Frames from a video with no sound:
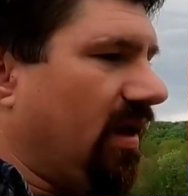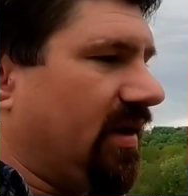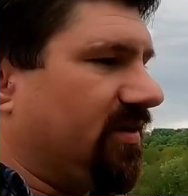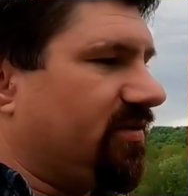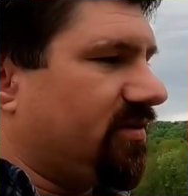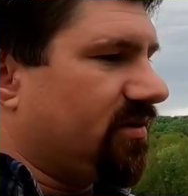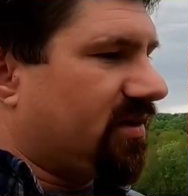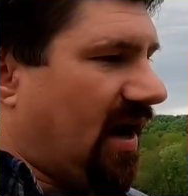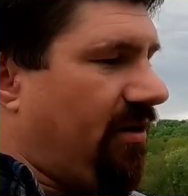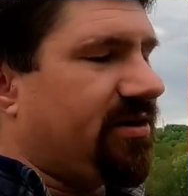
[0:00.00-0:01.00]

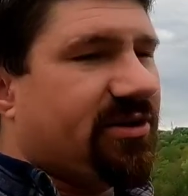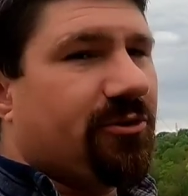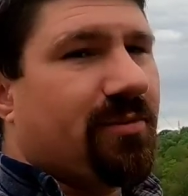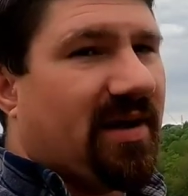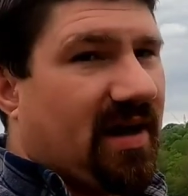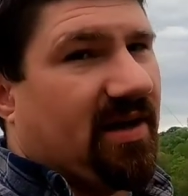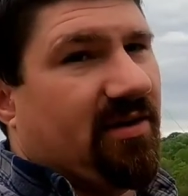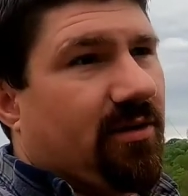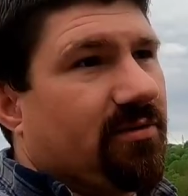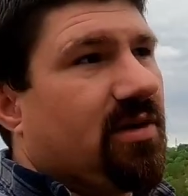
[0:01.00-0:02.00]
Kioti's owned by
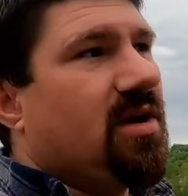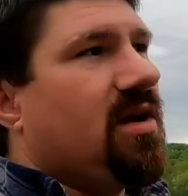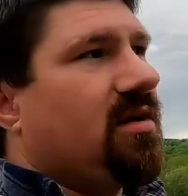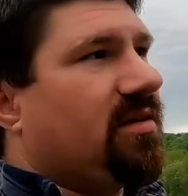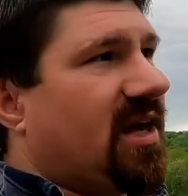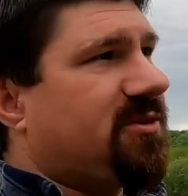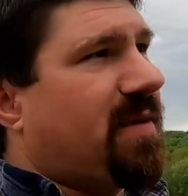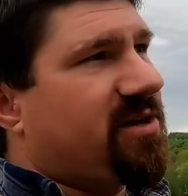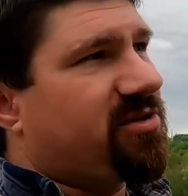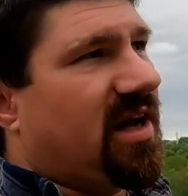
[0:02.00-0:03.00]
Daedong. They
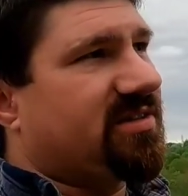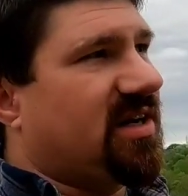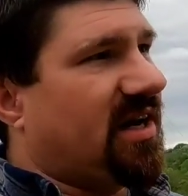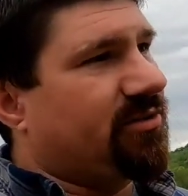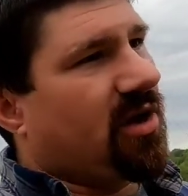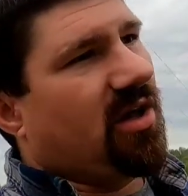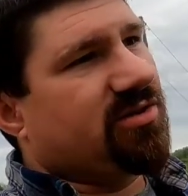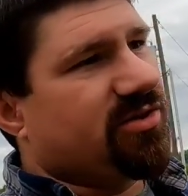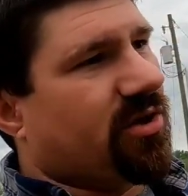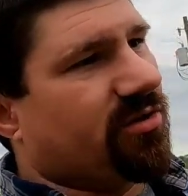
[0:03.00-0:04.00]
specialize in
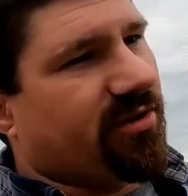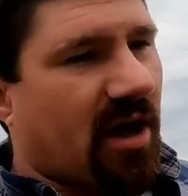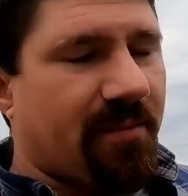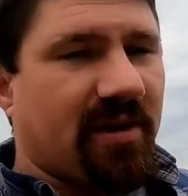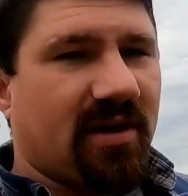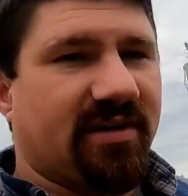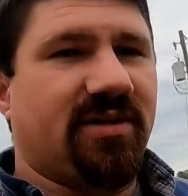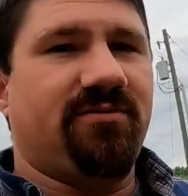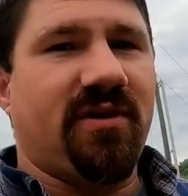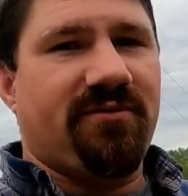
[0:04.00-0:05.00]
hydraulics and started their company in the
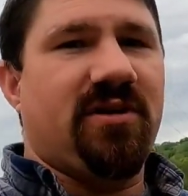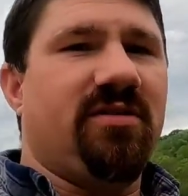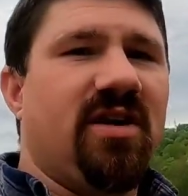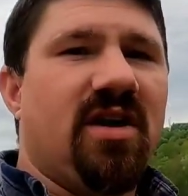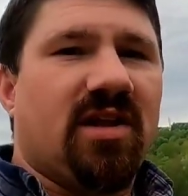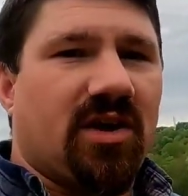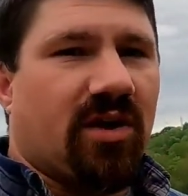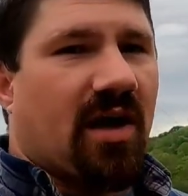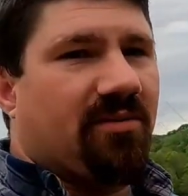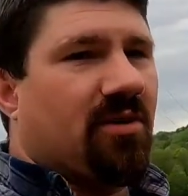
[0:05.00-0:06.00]
1950s. They
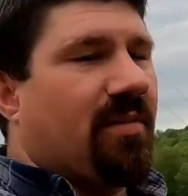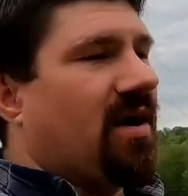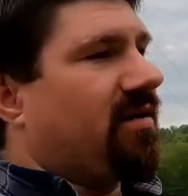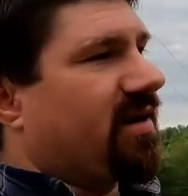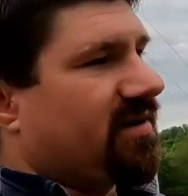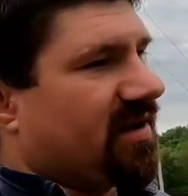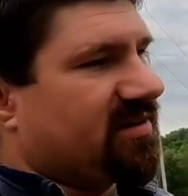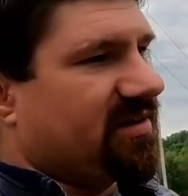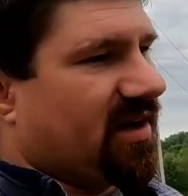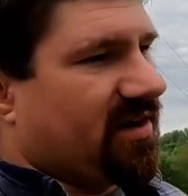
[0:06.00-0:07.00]
came to America in
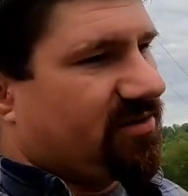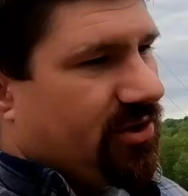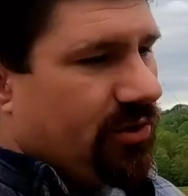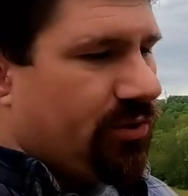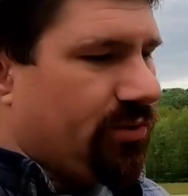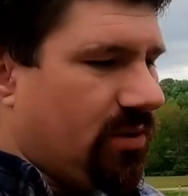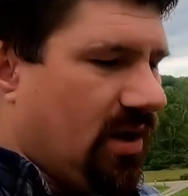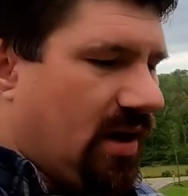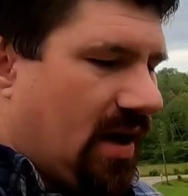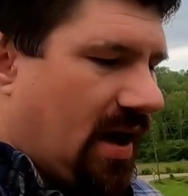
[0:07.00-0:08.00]
1992,
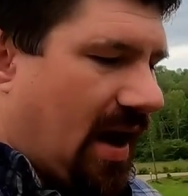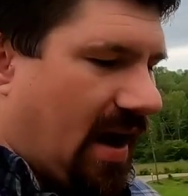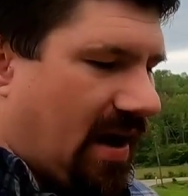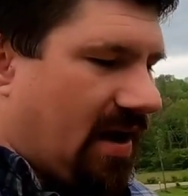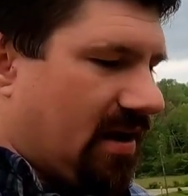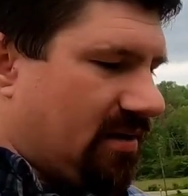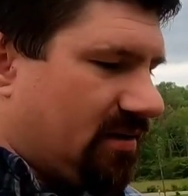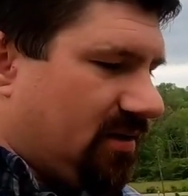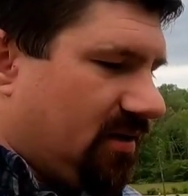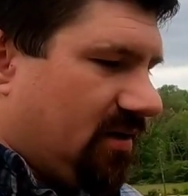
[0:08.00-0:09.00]

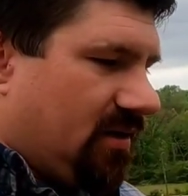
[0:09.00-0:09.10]
and